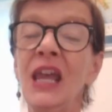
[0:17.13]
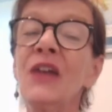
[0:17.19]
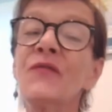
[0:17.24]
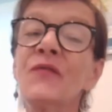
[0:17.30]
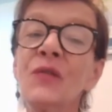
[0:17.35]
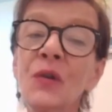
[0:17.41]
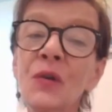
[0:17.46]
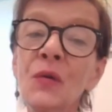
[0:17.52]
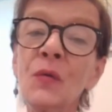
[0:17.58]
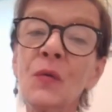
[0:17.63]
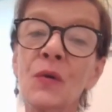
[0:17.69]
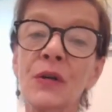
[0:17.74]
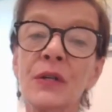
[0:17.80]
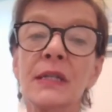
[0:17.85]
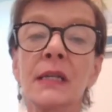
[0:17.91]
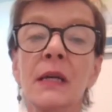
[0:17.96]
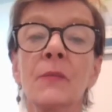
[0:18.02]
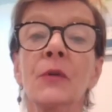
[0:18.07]
If you
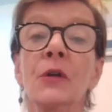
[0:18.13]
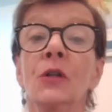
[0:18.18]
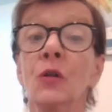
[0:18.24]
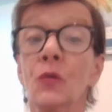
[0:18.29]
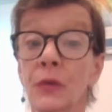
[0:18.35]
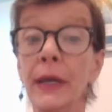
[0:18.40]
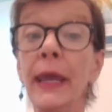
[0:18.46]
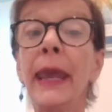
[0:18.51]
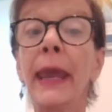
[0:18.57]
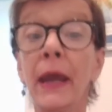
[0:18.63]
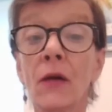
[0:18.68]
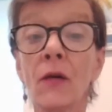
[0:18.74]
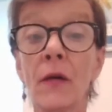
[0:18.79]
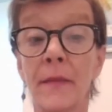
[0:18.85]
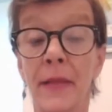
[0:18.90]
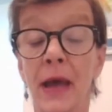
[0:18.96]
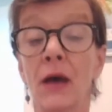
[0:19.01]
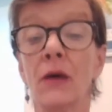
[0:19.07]
or someone you
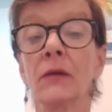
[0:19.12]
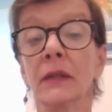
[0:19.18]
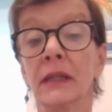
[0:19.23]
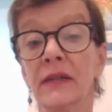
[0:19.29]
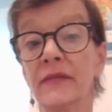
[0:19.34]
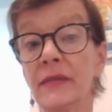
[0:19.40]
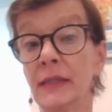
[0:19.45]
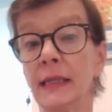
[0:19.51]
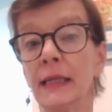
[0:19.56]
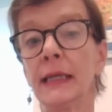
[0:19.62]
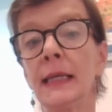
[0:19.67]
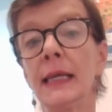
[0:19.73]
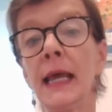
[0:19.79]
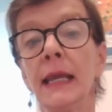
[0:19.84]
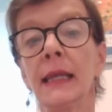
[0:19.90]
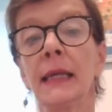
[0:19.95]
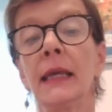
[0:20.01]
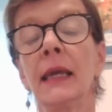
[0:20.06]
care about lives in
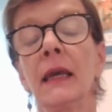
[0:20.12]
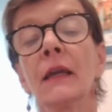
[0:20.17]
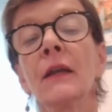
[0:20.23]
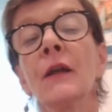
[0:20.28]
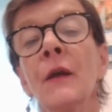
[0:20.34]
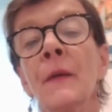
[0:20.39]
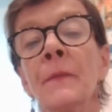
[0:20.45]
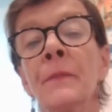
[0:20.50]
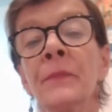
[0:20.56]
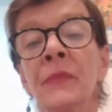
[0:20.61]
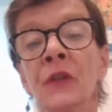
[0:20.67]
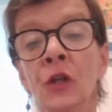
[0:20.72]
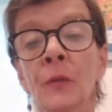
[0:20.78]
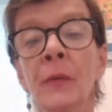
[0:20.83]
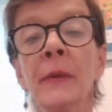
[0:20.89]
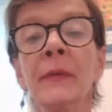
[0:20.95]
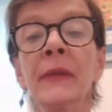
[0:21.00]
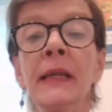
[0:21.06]
Connecticut,
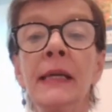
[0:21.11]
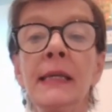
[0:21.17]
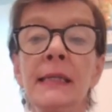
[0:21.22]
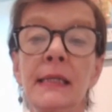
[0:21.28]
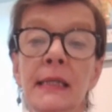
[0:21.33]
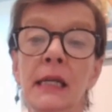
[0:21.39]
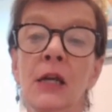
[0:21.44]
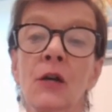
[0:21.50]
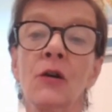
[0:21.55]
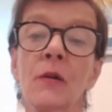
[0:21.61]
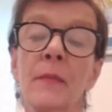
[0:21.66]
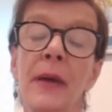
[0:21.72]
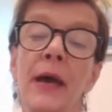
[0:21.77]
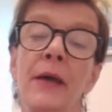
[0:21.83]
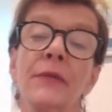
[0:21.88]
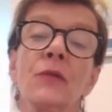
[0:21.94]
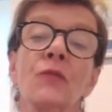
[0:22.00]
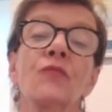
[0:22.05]
you'll be pleased to hear
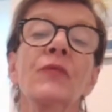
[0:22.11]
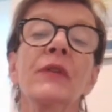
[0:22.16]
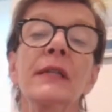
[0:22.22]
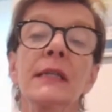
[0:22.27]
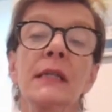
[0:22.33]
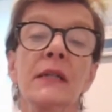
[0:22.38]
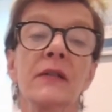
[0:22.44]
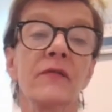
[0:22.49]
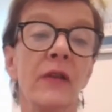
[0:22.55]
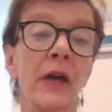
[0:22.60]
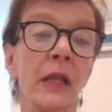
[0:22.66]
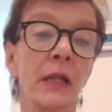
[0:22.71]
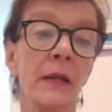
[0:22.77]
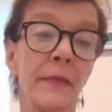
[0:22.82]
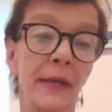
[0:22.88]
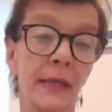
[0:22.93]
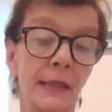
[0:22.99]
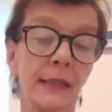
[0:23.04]
about the recent
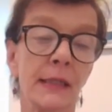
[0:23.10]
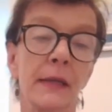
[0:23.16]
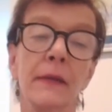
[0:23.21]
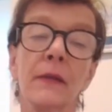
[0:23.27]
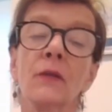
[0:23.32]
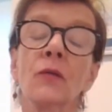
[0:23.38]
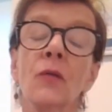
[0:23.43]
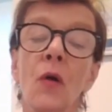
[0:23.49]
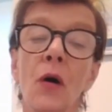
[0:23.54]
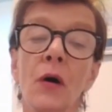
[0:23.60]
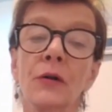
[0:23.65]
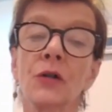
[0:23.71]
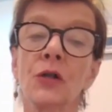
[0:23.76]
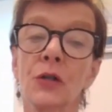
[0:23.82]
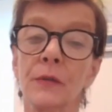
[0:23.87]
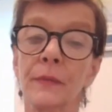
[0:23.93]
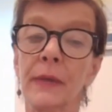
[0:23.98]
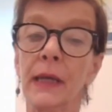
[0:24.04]
developments in the
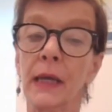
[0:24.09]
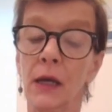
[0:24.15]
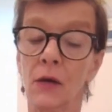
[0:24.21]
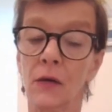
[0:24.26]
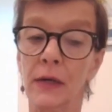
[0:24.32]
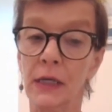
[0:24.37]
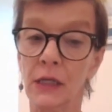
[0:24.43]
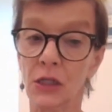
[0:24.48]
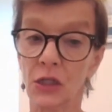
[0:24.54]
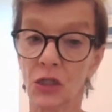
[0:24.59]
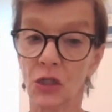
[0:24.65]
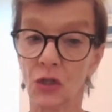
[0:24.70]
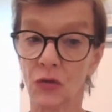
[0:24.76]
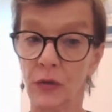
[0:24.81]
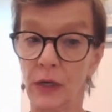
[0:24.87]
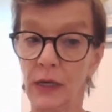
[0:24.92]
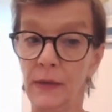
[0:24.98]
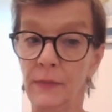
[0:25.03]
long-term care
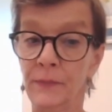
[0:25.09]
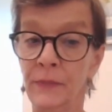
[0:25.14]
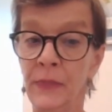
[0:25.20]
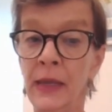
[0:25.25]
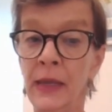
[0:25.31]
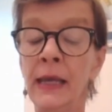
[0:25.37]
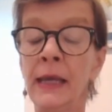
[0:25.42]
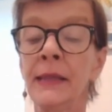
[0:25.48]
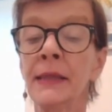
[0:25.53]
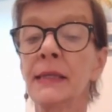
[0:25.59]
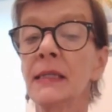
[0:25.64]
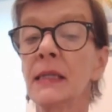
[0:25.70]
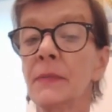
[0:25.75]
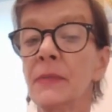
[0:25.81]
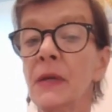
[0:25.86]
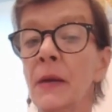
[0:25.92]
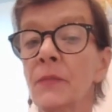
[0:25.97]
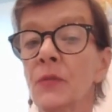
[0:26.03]
industry. In the
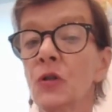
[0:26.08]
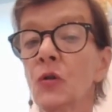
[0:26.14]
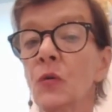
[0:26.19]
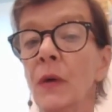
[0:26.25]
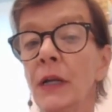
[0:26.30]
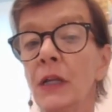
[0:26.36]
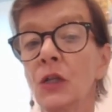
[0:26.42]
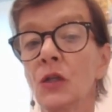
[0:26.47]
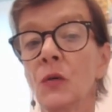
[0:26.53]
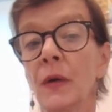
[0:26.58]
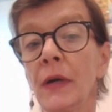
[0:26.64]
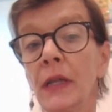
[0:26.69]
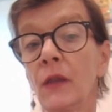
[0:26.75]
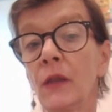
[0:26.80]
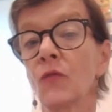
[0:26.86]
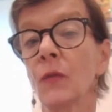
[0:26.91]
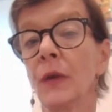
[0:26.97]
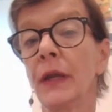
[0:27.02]
September
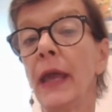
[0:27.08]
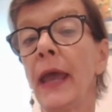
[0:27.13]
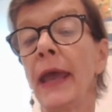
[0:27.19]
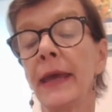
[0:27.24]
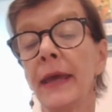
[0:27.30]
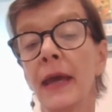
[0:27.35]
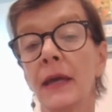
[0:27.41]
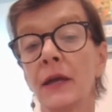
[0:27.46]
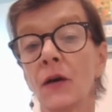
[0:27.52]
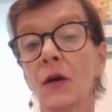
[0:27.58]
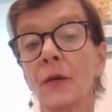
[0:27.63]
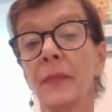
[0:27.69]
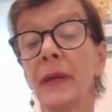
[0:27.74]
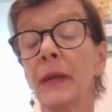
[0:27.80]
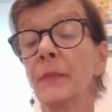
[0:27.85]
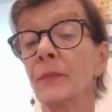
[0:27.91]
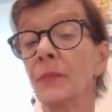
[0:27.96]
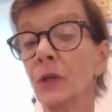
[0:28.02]
2023
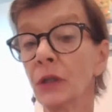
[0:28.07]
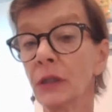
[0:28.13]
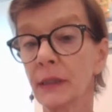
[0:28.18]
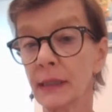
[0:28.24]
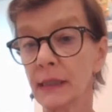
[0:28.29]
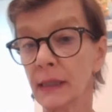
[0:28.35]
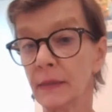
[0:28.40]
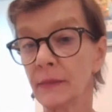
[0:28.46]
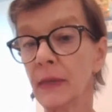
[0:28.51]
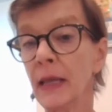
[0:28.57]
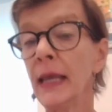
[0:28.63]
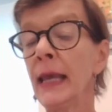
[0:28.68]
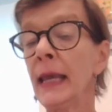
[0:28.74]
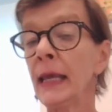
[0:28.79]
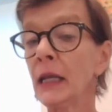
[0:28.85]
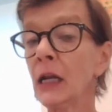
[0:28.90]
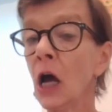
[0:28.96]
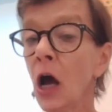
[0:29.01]
AARP Bulletin,
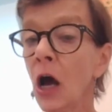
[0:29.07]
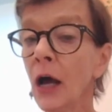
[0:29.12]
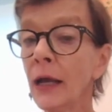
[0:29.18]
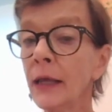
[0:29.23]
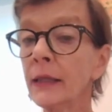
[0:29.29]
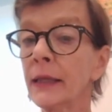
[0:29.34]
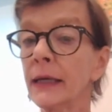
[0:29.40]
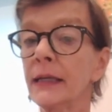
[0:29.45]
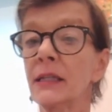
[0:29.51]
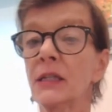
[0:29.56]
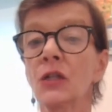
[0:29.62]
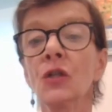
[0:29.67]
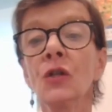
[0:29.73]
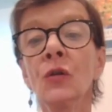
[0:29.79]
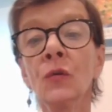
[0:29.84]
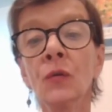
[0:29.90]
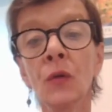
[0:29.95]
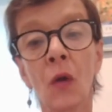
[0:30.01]
it highlights
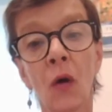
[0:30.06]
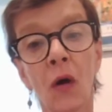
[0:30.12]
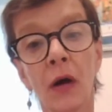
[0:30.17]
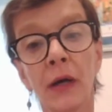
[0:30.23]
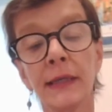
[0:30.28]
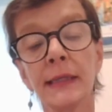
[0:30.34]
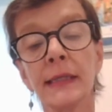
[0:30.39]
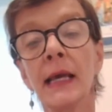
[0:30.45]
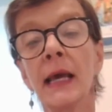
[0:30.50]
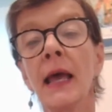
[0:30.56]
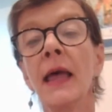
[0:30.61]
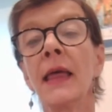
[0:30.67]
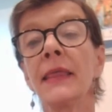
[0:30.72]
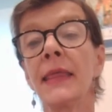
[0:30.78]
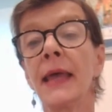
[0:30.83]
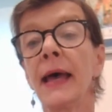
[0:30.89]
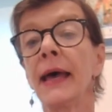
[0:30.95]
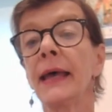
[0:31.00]
new laws
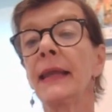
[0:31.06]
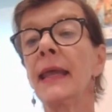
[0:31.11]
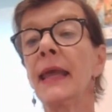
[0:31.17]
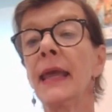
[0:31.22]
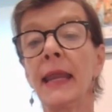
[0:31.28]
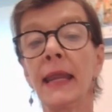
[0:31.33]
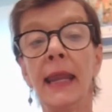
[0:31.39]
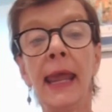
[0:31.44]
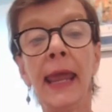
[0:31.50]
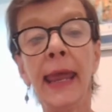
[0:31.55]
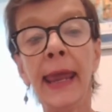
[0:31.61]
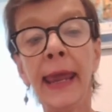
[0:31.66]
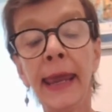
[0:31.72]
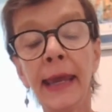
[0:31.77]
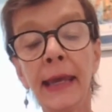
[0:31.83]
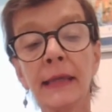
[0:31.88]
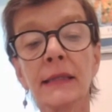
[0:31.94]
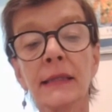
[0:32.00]
that
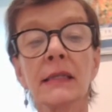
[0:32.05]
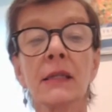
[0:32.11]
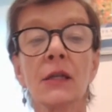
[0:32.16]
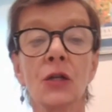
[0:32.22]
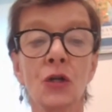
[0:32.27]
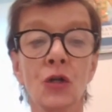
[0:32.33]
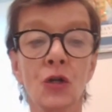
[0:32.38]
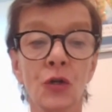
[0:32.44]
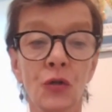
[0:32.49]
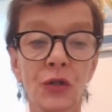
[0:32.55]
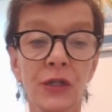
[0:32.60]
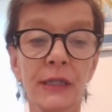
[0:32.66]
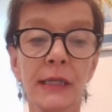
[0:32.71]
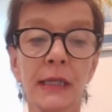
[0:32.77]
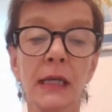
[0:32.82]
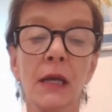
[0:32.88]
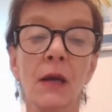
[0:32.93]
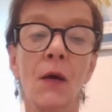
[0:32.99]
enhance
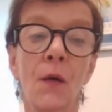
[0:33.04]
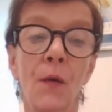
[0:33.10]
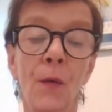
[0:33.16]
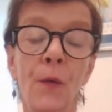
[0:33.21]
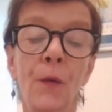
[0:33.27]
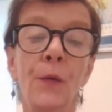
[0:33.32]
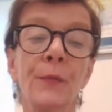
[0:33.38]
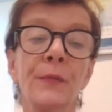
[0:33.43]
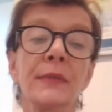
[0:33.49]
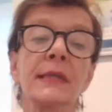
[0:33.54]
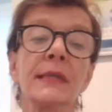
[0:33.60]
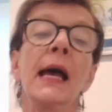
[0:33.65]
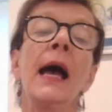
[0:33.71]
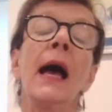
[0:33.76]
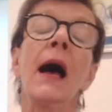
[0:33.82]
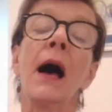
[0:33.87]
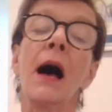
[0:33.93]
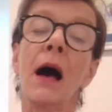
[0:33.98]
nursing homes
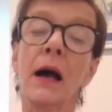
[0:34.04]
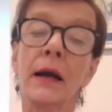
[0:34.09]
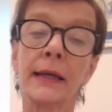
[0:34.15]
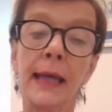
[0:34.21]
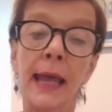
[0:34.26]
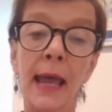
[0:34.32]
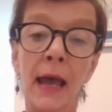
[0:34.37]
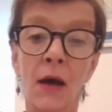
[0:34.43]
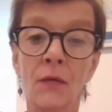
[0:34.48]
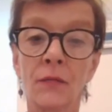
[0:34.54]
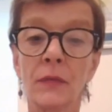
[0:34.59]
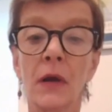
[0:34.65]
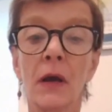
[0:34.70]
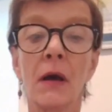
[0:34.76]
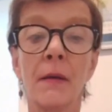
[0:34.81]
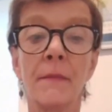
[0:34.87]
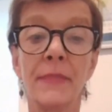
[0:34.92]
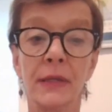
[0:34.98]

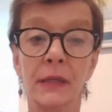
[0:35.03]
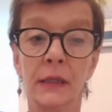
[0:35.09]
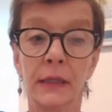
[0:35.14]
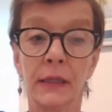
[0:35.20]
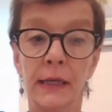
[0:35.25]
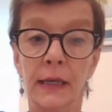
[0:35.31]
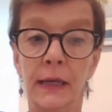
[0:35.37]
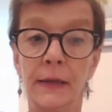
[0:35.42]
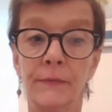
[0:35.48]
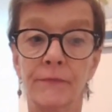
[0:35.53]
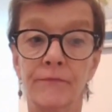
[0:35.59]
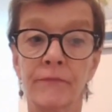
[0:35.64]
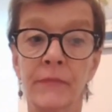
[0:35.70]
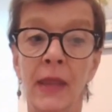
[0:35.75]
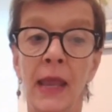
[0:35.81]
accountability.